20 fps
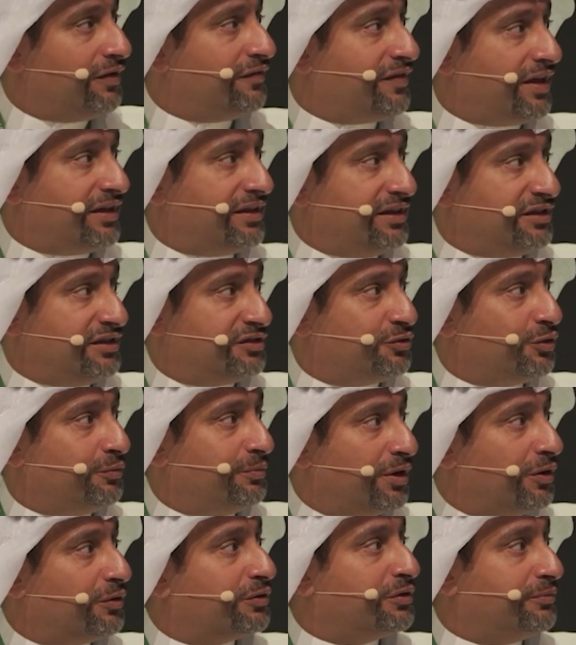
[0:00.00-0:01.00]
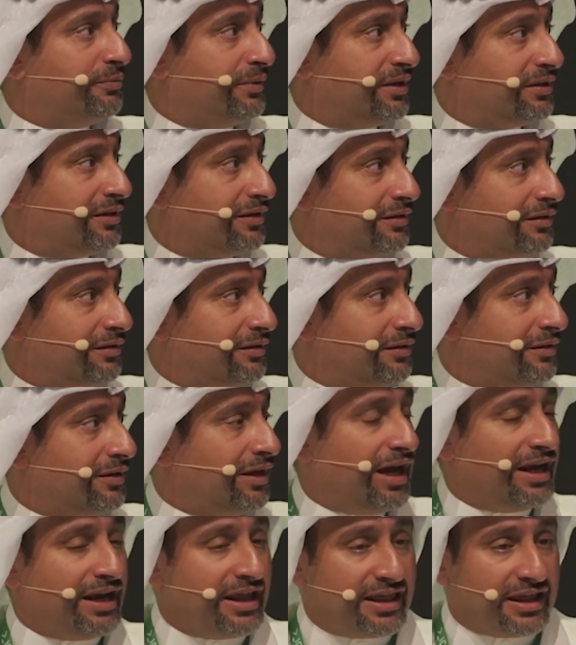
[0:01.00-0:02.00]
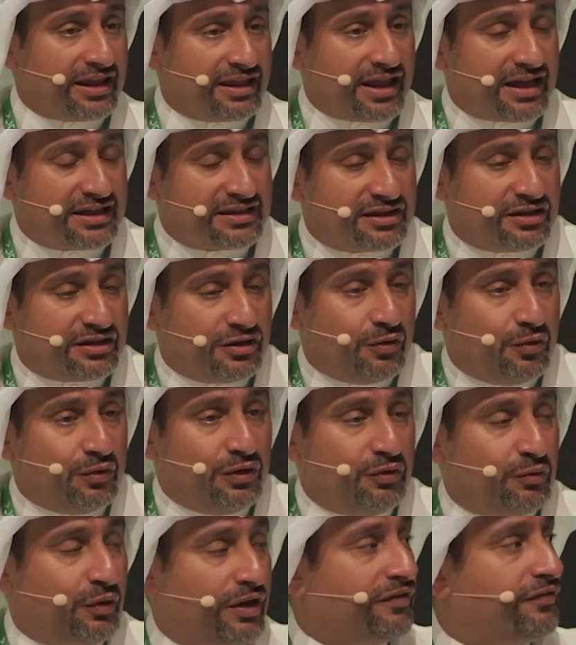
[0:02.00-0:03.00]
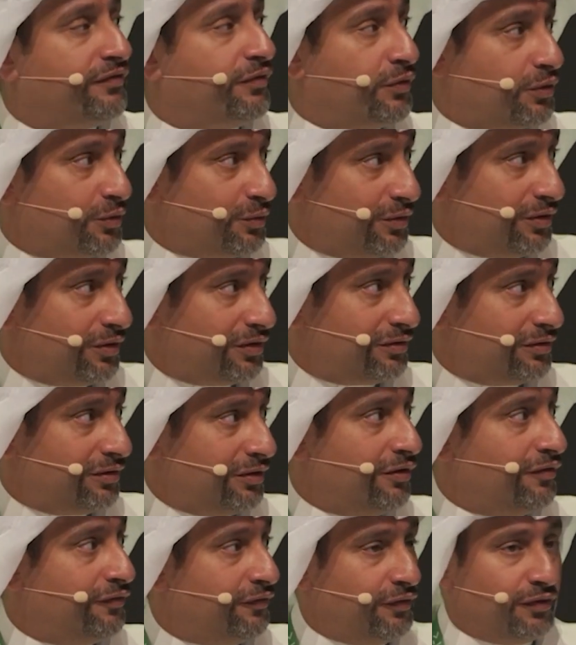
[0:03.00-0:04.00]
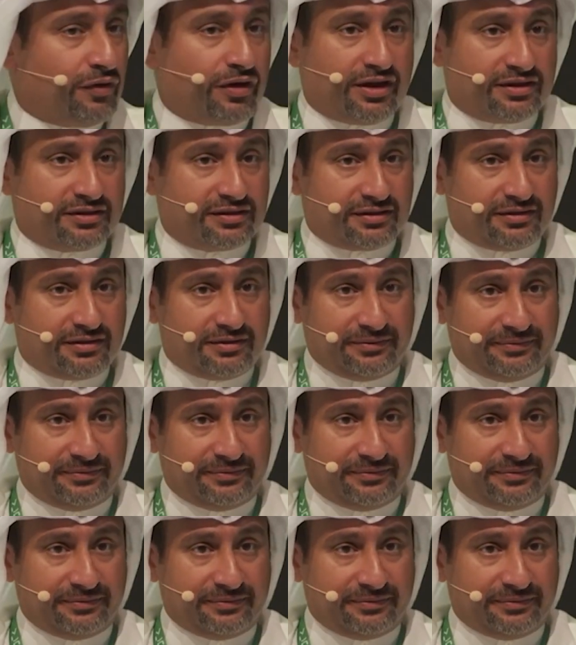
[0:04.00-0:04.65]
of that needs to be automated. And I think that's the only way forward for us.